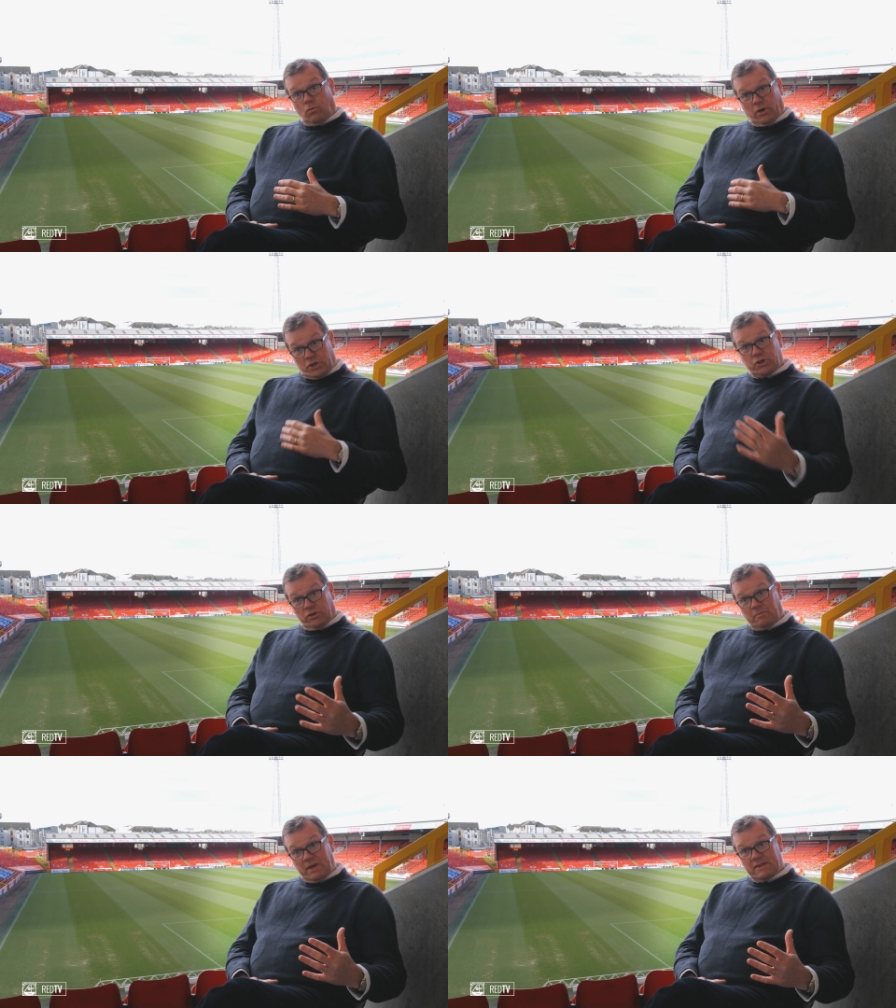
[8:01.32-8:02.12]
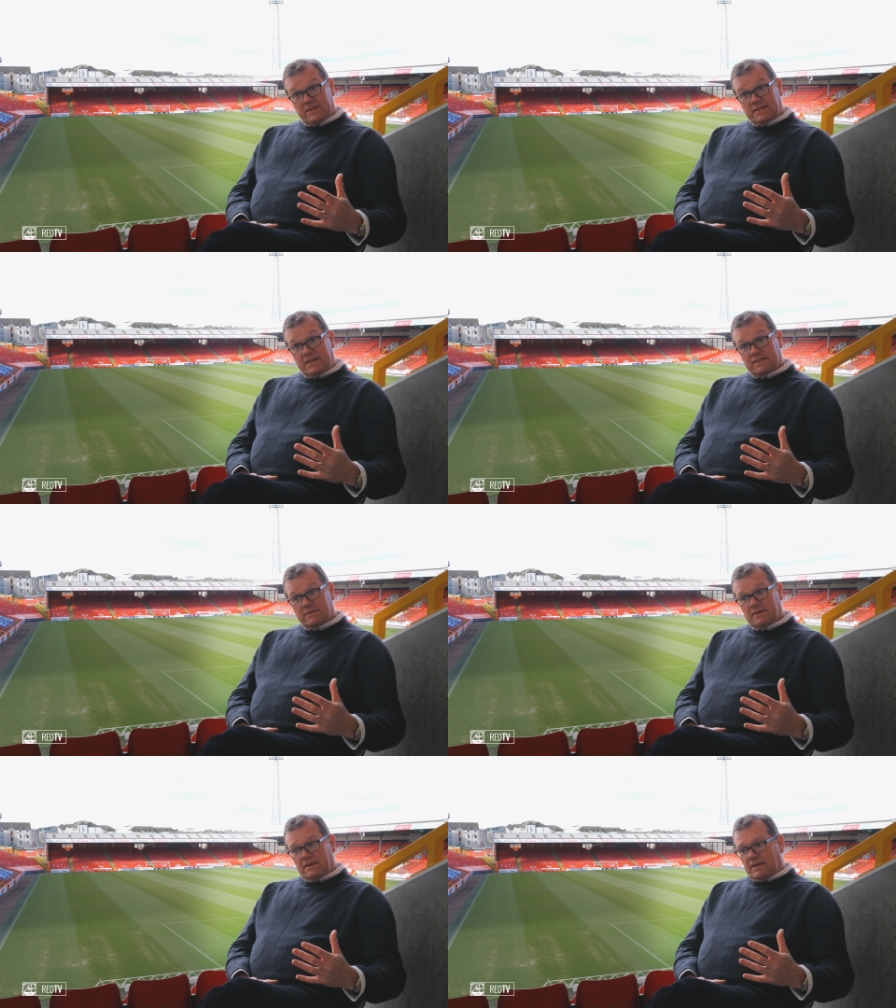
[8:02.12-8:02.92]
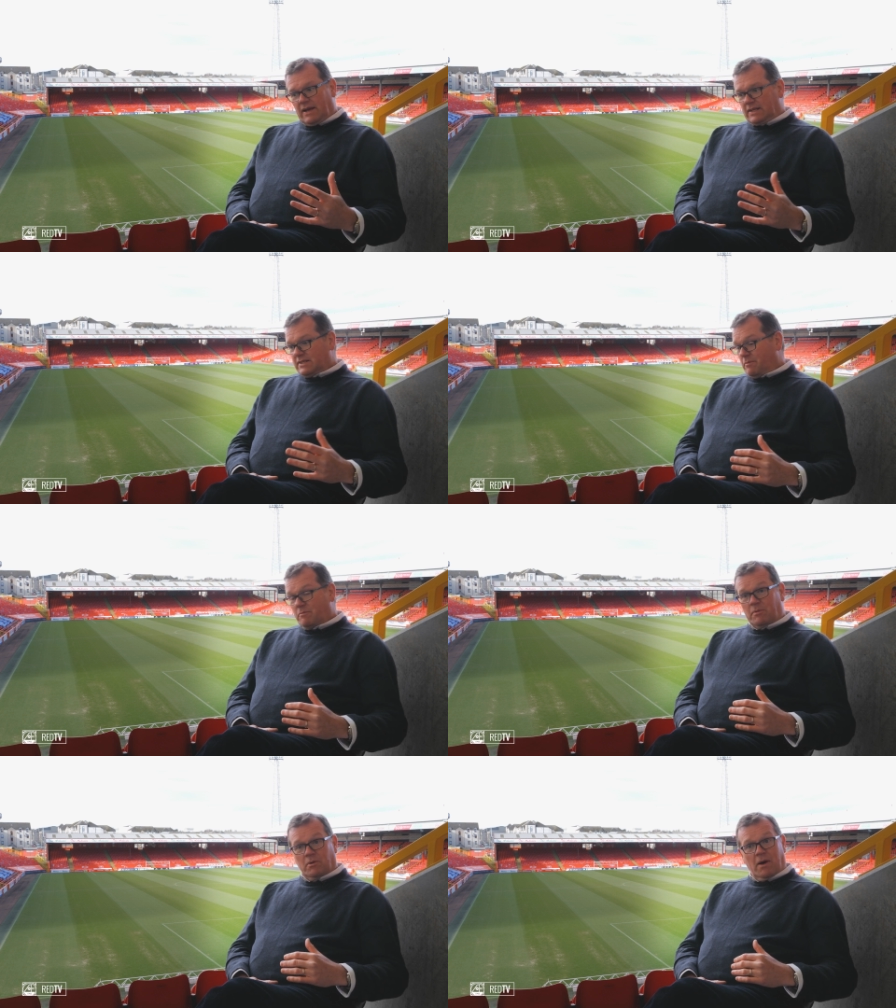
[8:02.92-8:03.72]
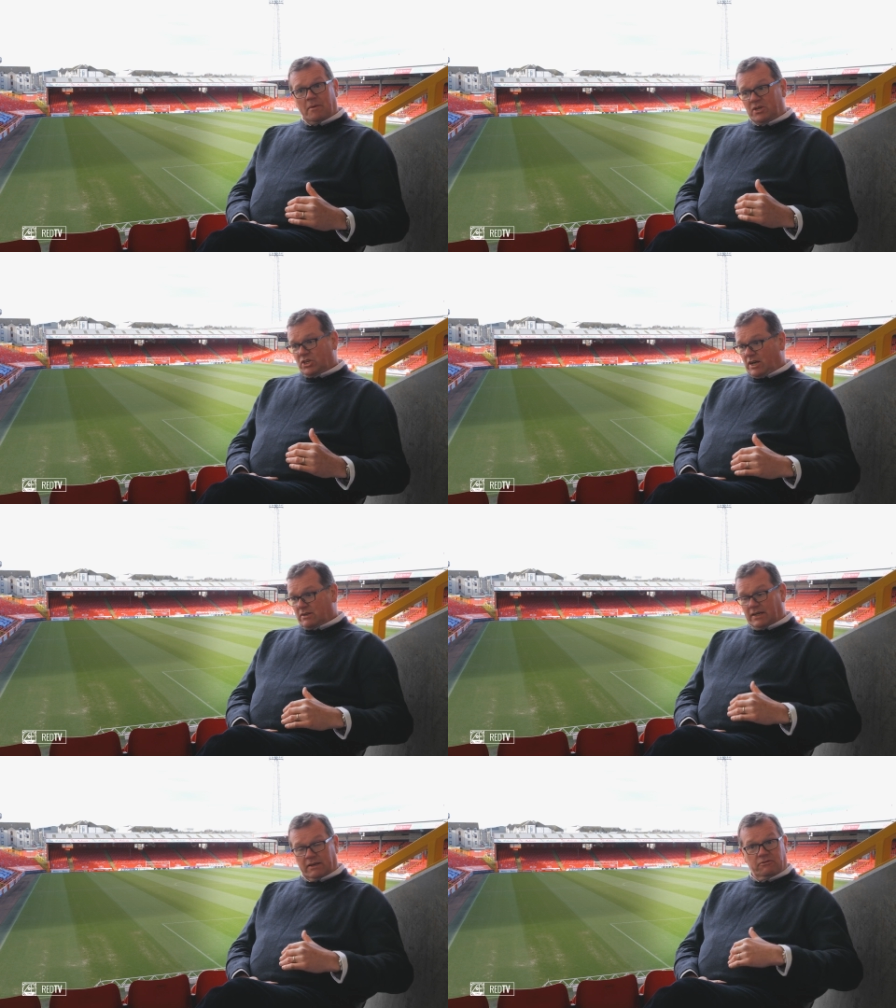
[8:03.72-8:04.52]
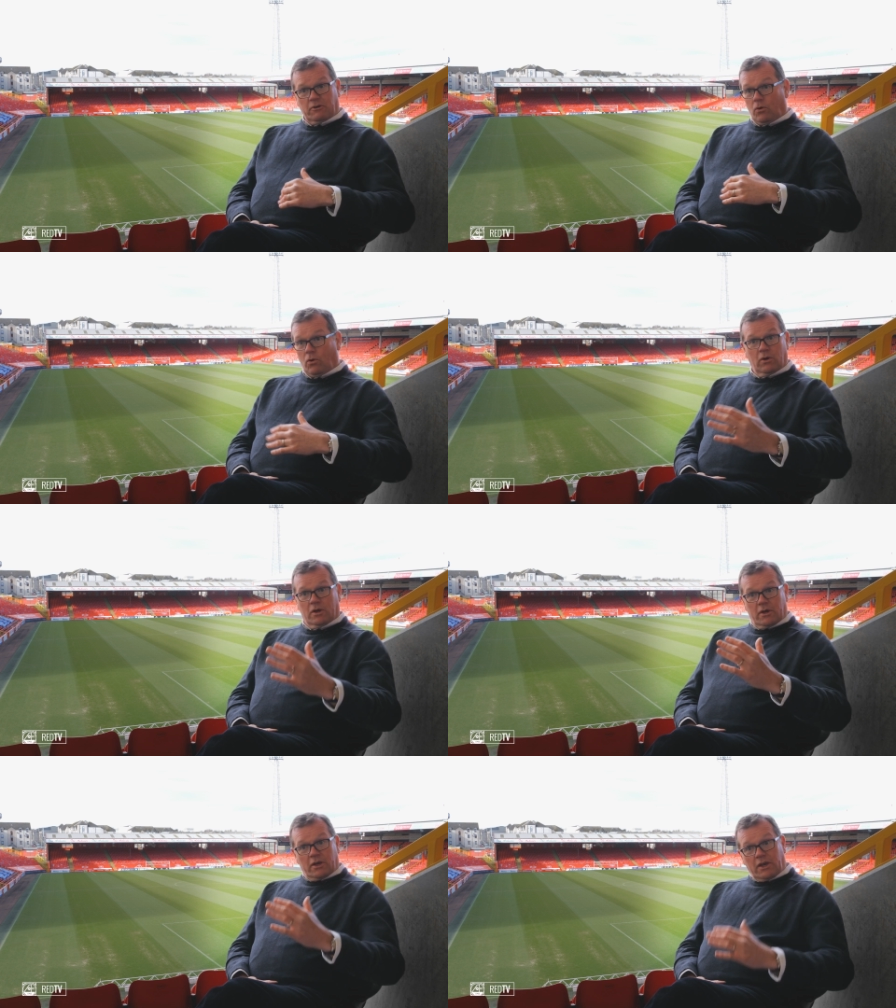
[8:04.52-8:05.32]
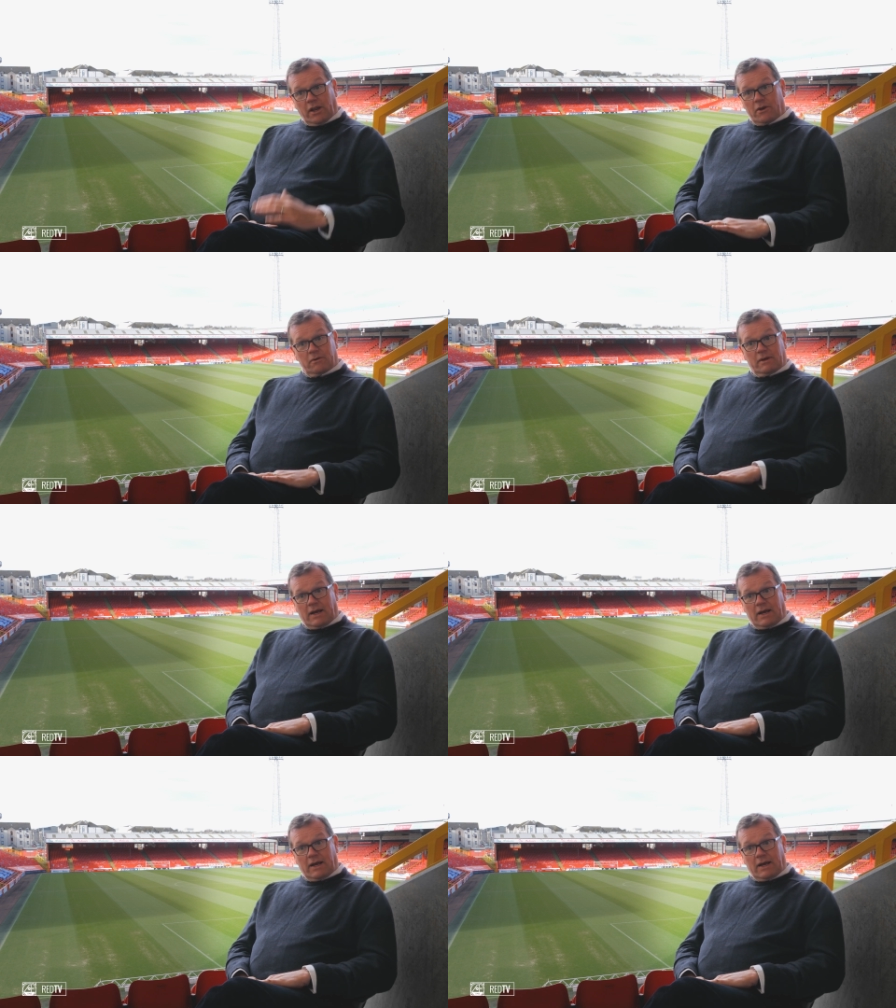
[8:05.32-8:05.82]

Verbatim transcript: what it should have been this season, and some people might be shouting for you know,